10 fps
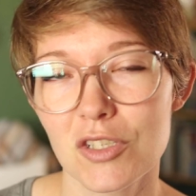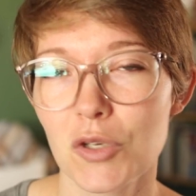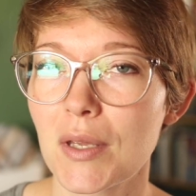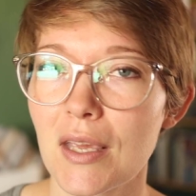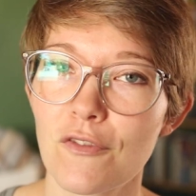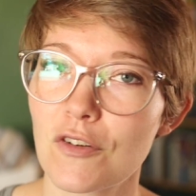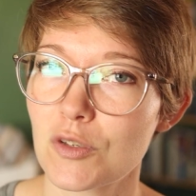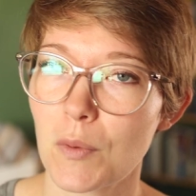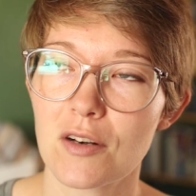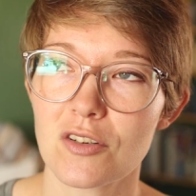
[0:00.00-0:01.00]
doing it for
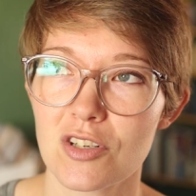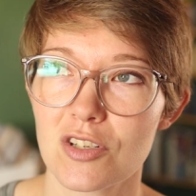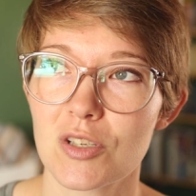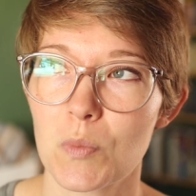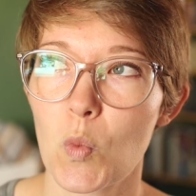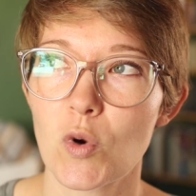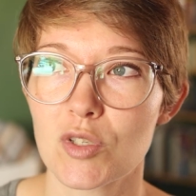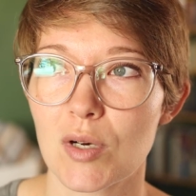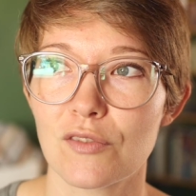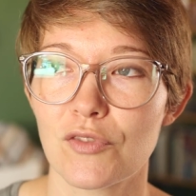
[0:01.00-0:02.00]
sweaters is just more
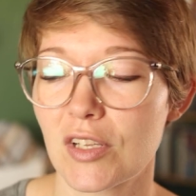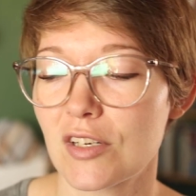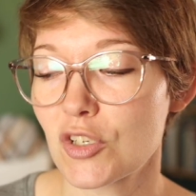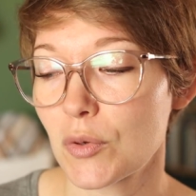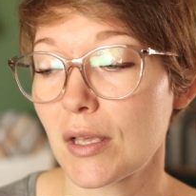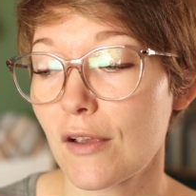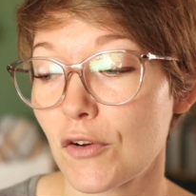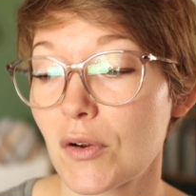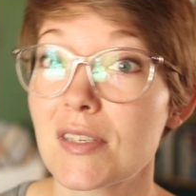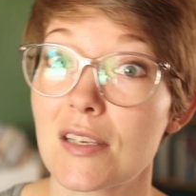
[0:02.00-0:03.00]
stressful than doing it
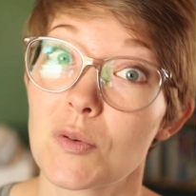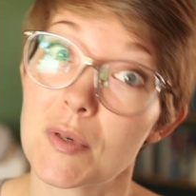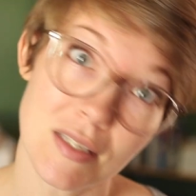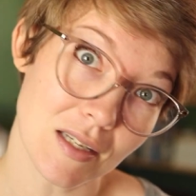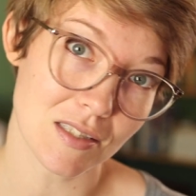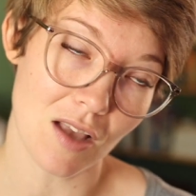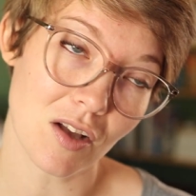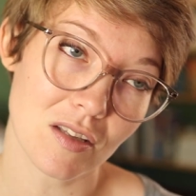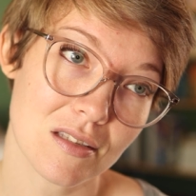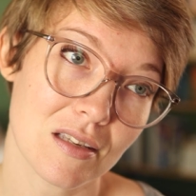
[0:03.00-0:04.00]
for accessories like
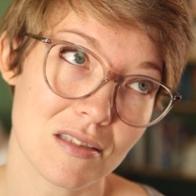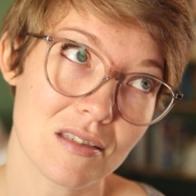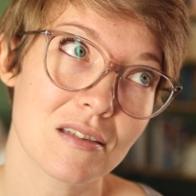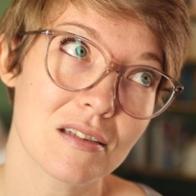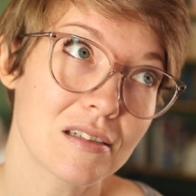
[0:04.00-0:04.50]
socks, because